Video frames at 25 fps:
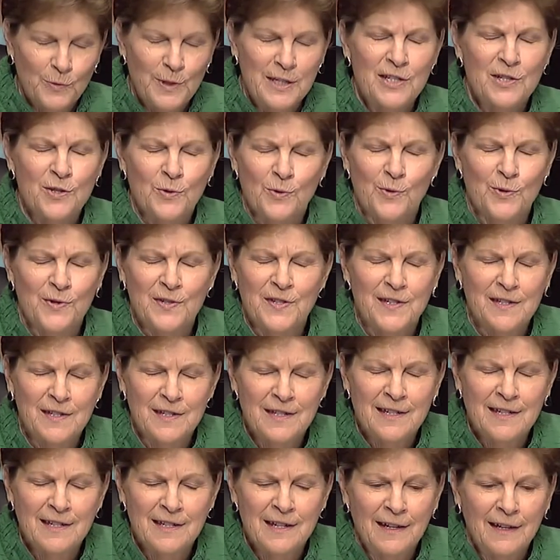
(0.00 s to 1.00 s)

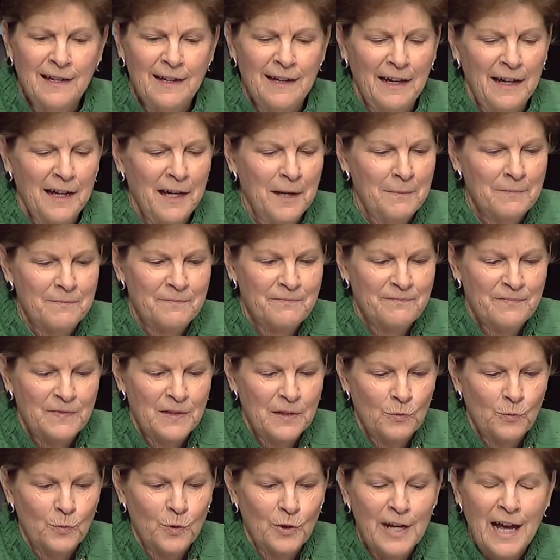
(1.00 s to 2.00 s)
resources,
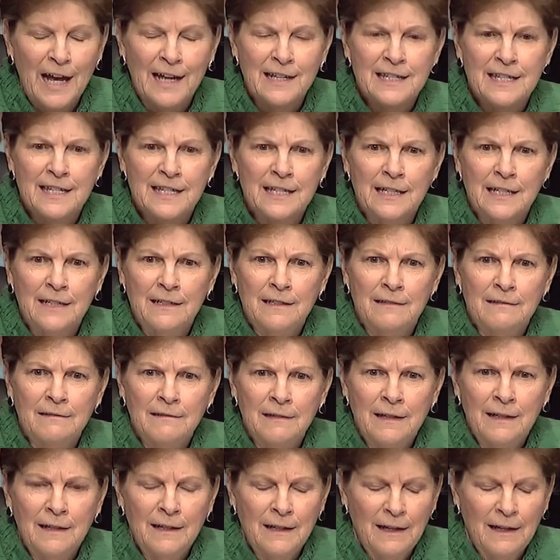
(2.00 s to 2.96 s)
we're not seeing